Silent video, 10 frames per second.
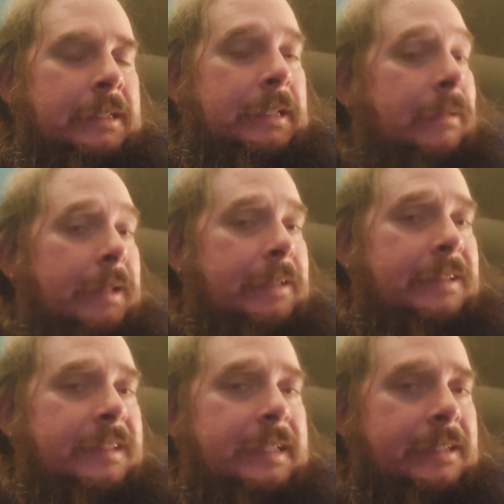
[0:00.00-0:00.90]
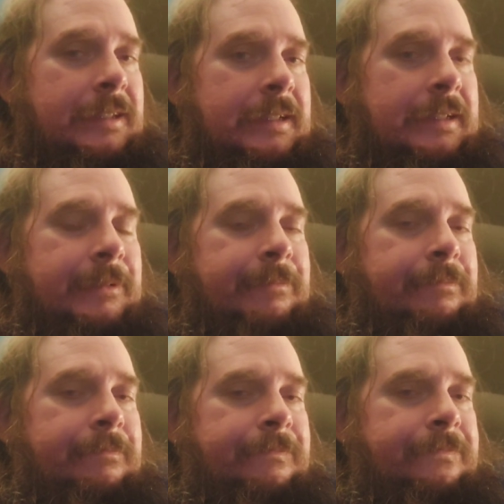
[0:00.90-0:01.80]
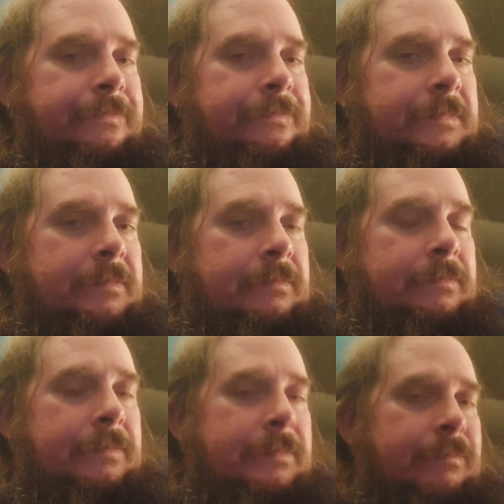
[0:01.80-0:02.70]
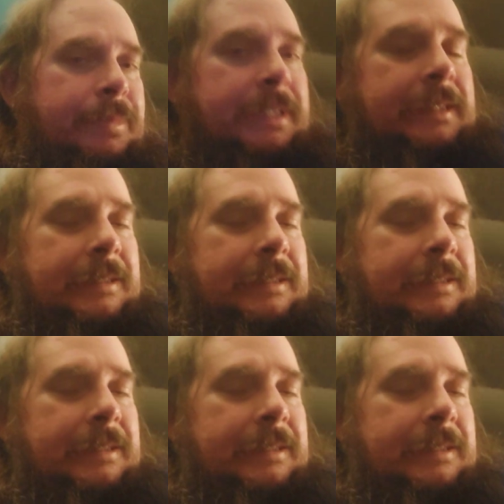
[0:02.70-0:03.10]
I'm not going to say it's going to be